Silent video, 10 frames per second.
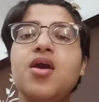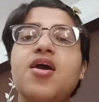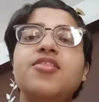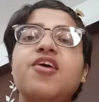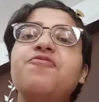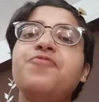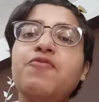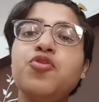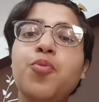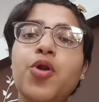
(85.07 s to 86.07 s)
The
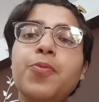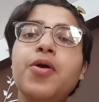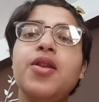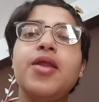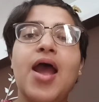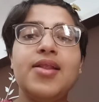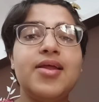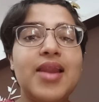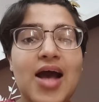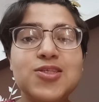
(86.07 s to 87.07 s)
fifth would, and the
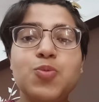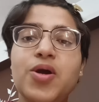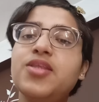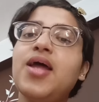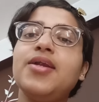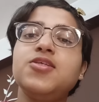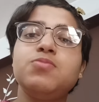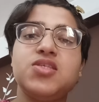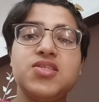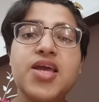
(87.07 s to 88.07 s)
last one, that is
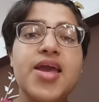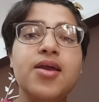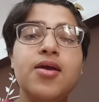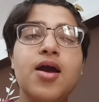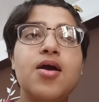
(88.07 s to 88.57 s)
mistake.